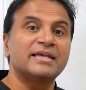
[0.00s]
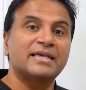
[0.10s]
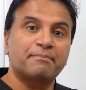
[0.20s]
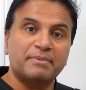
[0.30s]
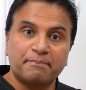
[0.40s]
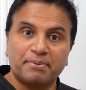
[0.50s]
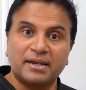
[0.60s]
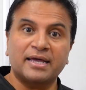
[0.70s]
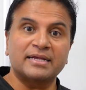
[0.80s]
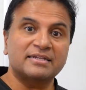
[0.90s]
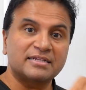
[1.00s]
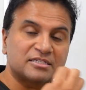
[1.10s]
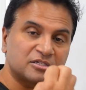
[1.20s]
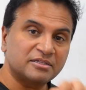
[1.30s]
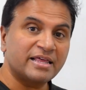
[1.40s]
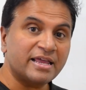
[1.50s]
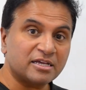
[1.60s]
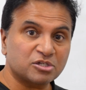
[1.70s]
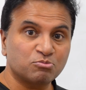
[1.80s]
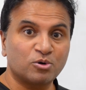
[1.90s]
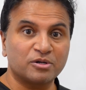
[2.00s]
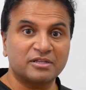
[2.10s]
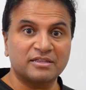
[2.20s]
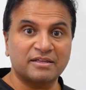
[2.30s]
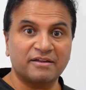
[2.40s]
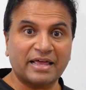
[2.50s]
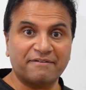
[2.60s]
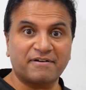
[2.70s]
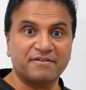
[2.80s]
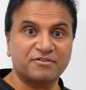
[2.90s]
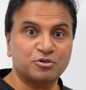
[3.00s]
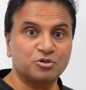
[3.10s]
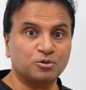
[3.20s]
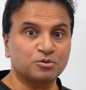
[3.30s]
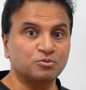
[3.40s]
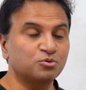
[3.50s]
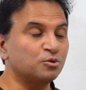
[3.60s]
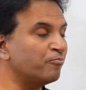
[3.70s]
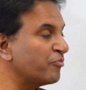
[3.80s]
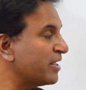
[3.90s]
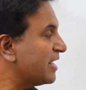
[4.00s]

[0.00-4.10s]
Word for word: can be applied, and it's they are smaller than the, that 500 Dalton rule.